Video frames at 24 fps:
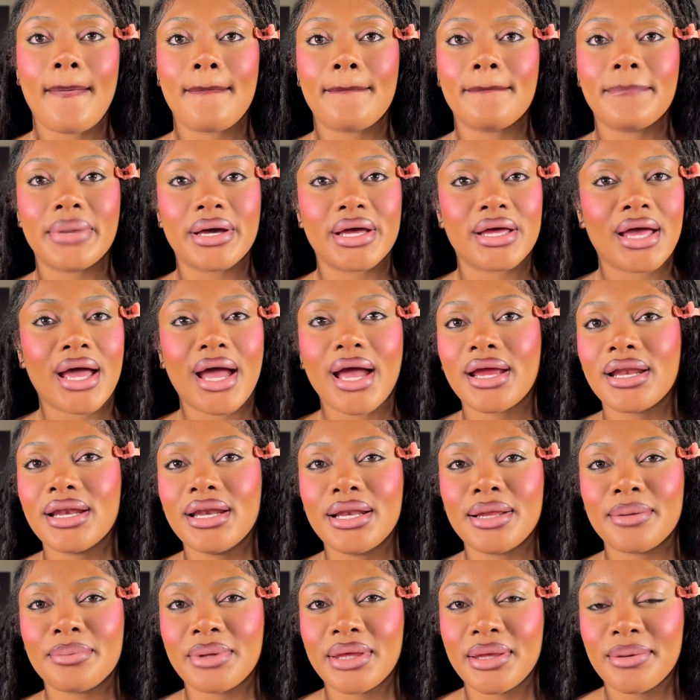But I
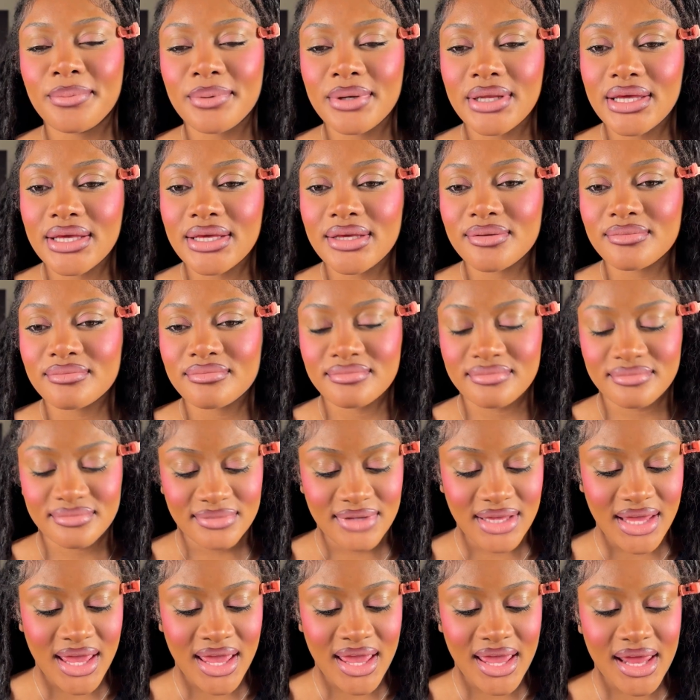ended up keeping it,
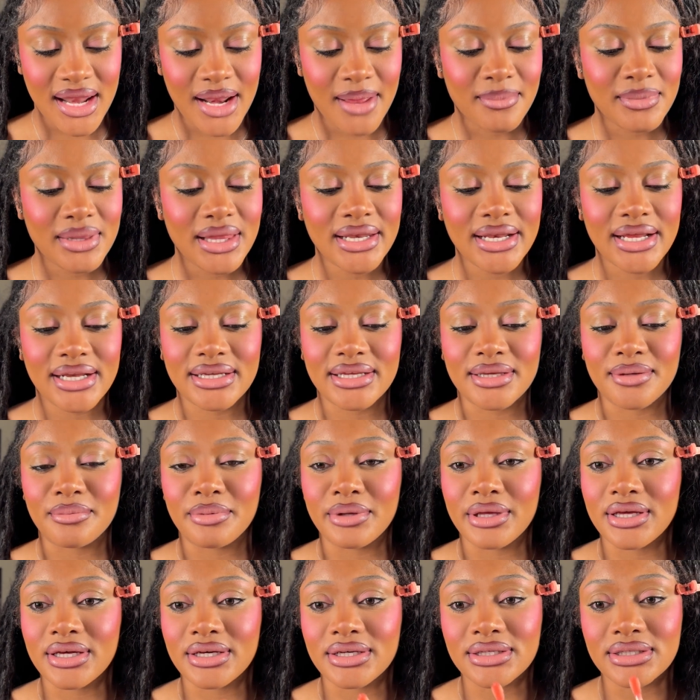and I'm glad I did
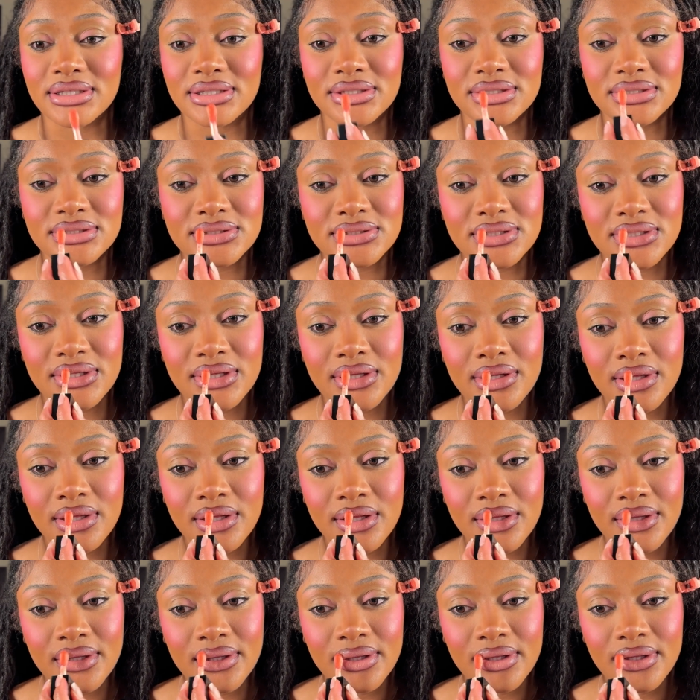because
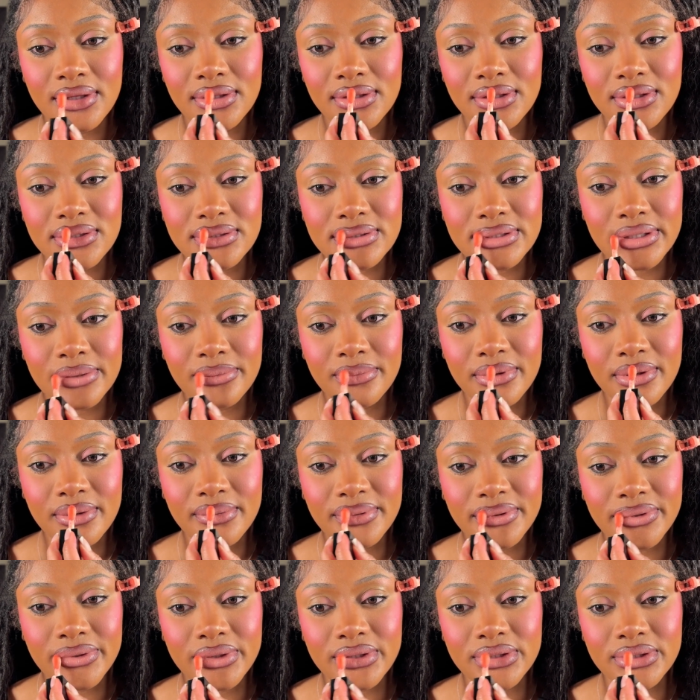this lip
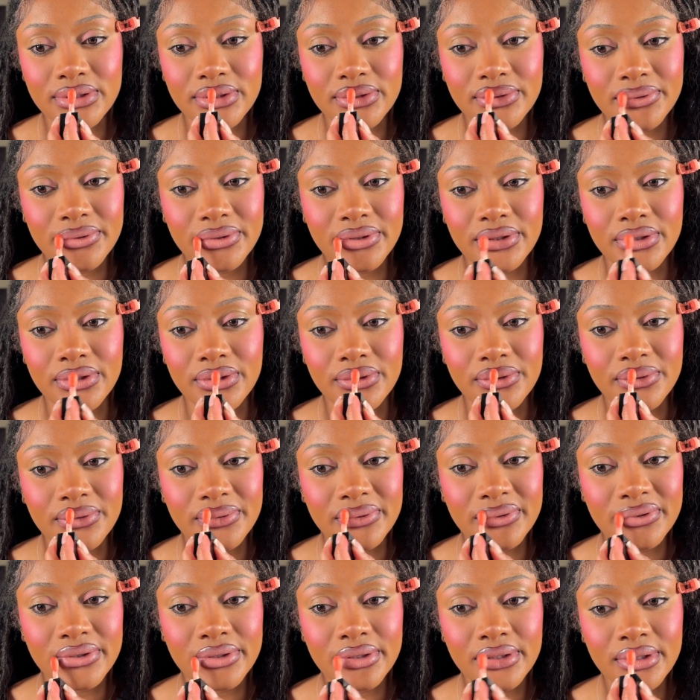combo is so cute.
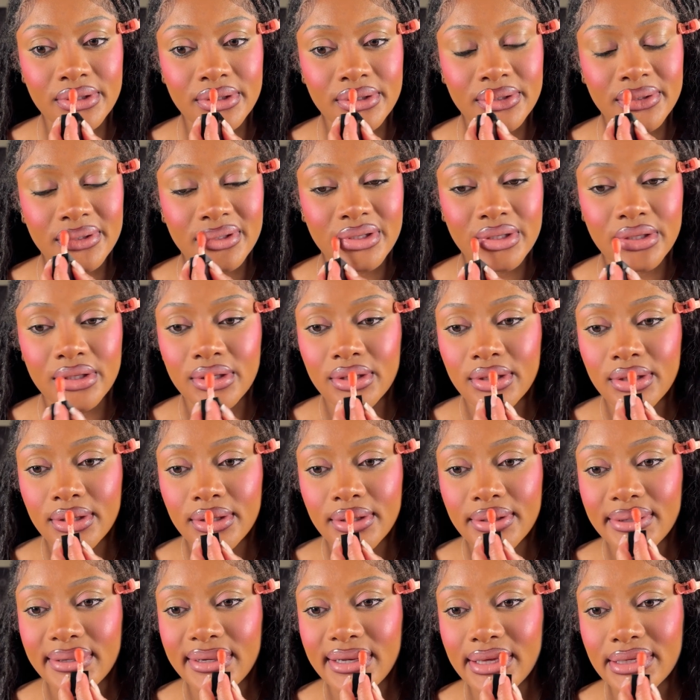
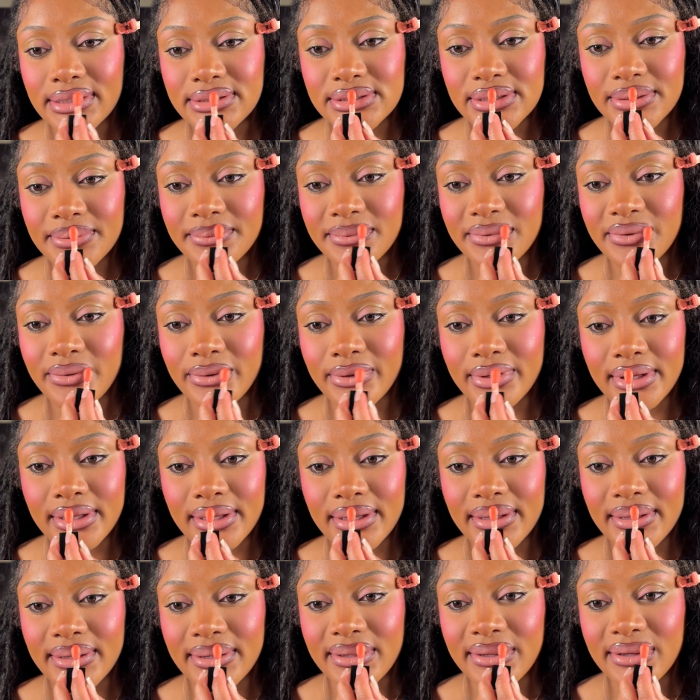Next, I'm going
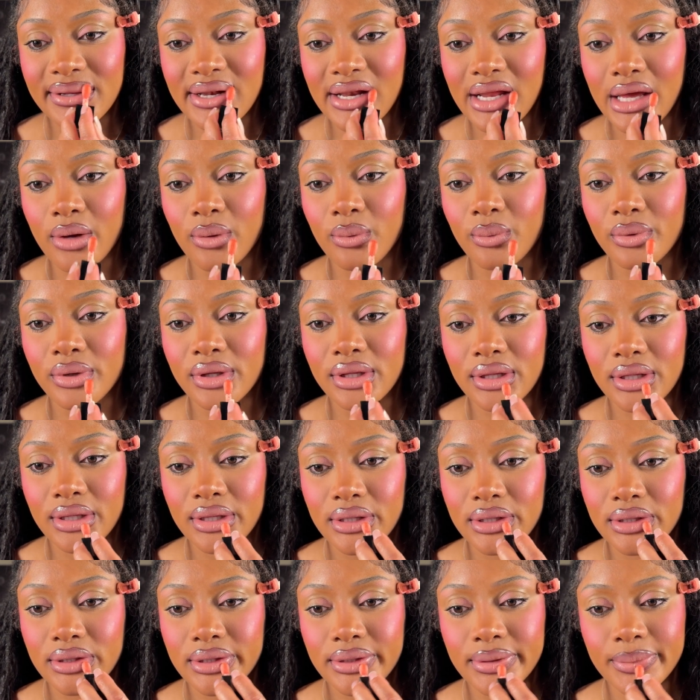in
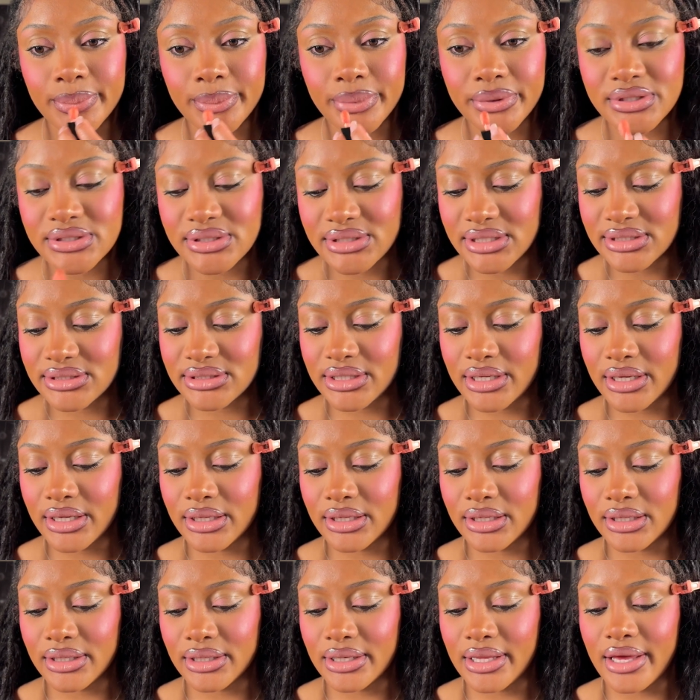with Princess
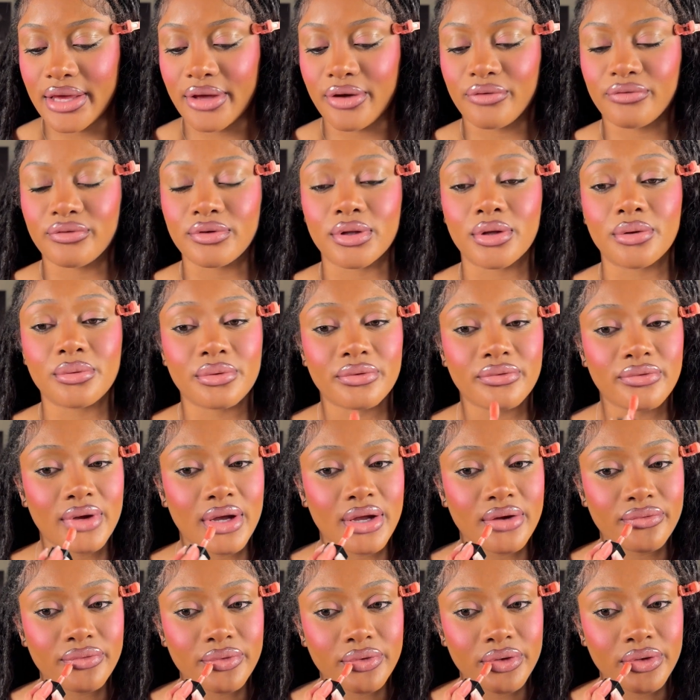Cut and the e.l.f. Glow
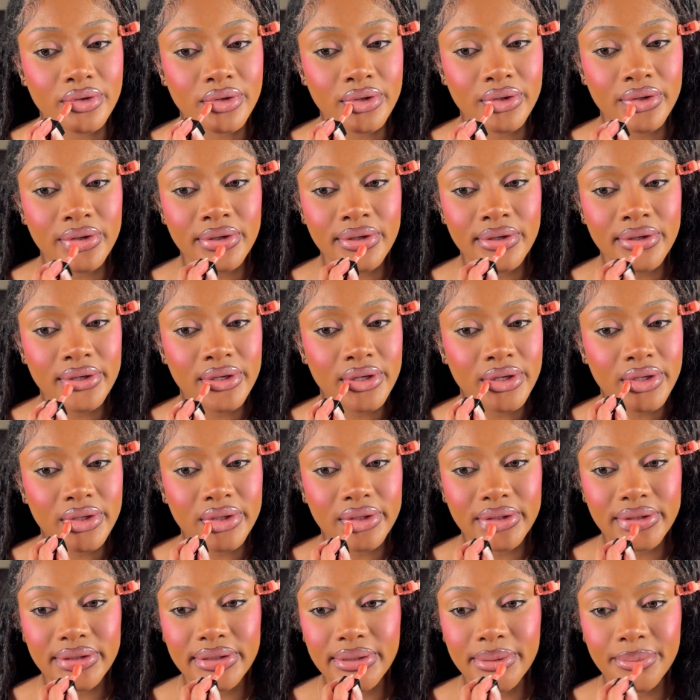Reviver
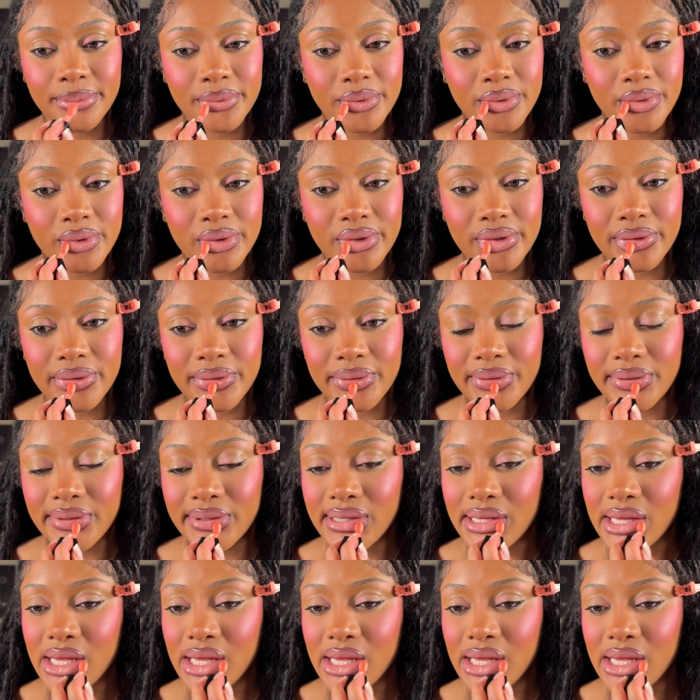lip oil.